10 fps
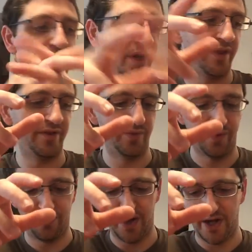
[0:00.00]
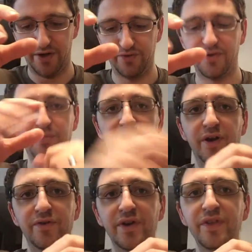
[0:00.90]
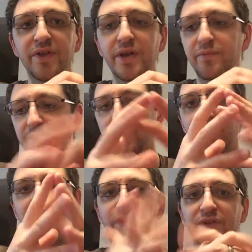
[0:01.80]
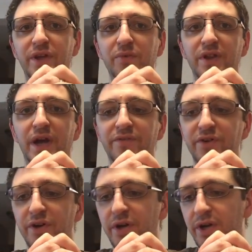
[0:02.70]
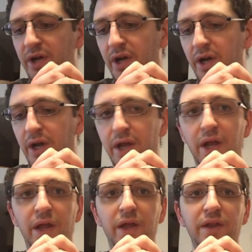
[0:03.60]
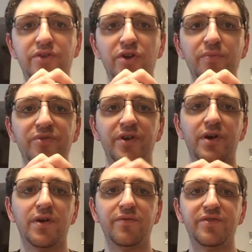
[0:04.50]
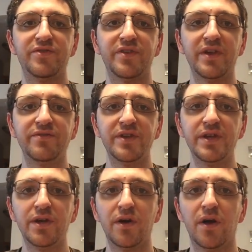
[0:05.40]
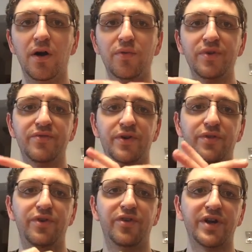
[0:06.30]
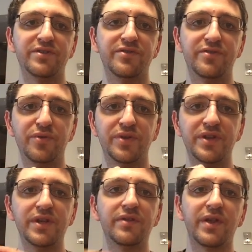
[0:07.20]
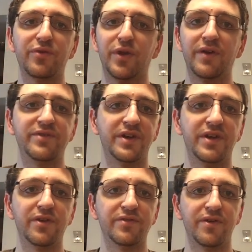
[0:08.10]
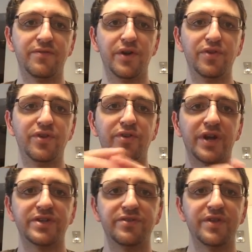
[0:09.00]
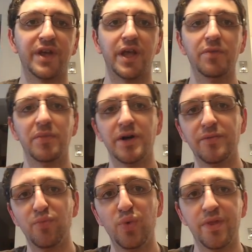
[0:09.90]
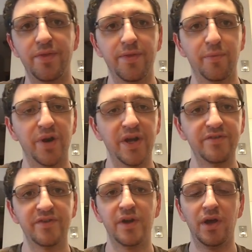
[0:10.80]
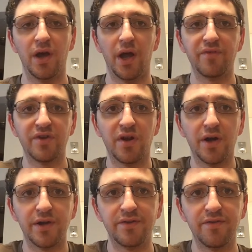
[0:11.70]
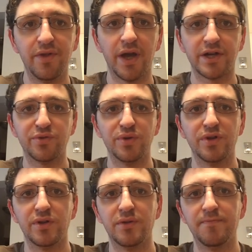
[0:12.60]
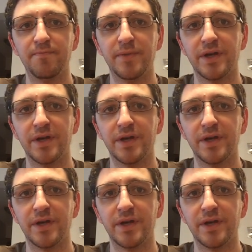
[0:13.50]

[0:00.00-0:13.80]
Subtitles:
do a lot of this with a rag or something underneath it. I'm going to wipe down the table after. In terms of safety, always follow the directions to a T. That's what I've done here, is I've followed the directions that came with the press. I haven't gone into the actual